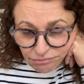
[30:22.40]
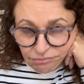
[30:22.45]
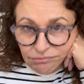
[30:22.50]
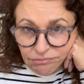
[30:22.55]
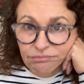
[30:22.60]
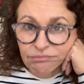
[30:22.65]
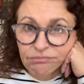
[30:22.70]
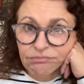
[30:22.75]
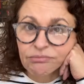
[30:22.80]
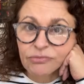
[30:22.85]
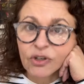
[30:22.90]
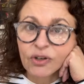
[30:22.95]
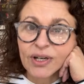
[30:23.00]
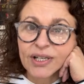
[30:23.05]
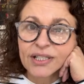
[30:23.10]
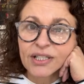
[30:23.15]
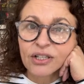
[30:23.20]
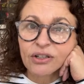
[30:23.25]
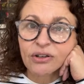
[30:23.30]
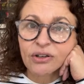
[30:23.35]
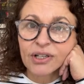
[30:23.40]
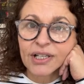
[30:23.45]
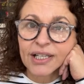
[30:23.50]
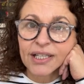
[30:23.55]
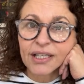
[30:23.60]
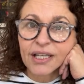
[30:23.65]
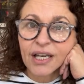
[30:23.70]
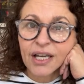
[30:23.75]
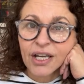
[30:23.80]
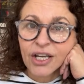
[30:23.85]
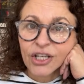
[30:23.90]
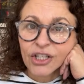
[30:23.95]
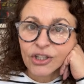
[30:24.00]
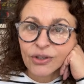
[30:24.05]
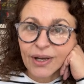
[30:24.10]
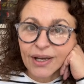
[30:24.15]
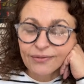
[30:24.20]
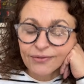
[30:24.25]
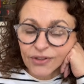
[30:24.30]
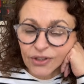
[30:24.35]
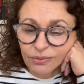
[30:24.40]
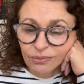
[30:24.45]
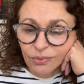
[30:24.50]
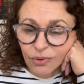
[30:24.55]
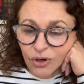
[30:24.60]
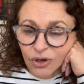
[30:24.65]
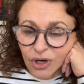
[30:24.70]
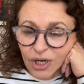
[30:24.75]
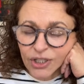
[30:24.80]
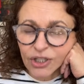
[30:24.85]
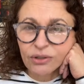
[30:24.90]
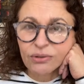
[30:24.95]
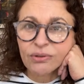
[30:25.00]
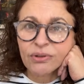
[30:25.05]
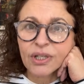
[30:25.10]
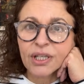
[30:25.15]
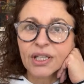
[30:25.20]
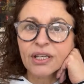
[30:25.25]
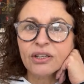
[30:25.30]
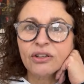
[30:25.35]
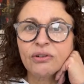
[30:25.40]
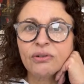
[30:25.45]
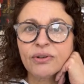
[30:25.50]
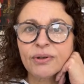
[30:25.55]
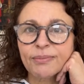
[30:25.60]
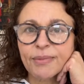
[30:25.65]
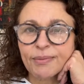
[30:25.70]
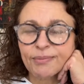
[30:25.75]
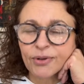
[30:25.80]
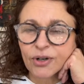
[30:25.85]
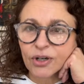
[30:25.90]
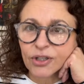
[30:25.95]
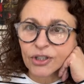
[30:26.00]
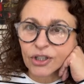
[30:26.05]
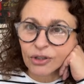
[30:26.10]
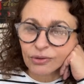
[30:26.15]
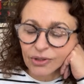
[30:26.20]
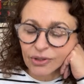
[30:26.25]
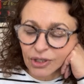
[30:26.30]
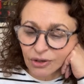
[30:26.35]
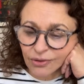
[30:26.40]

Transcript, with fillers: Mm, creataholic, you have to what? Are you? You're a member, aren't you?